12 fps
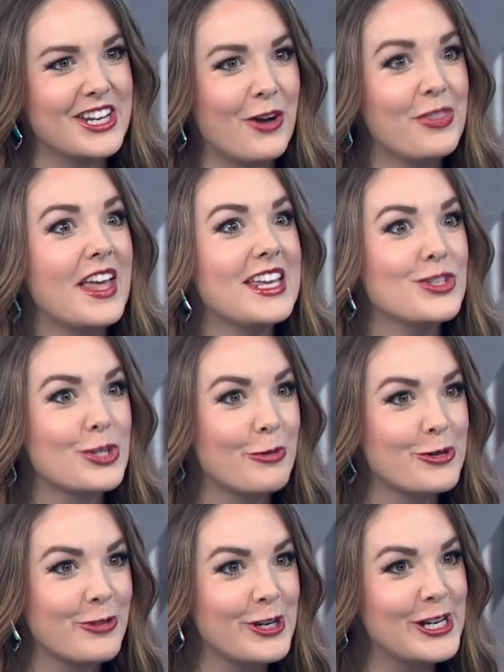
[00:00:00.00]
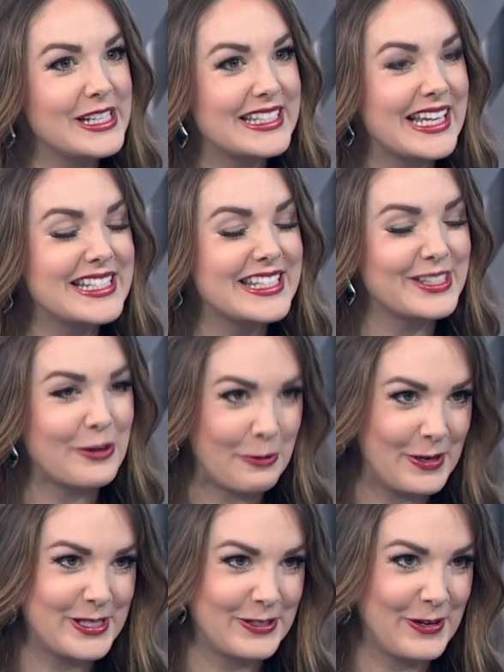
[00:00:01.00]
know. Thank you so much for your insights as always,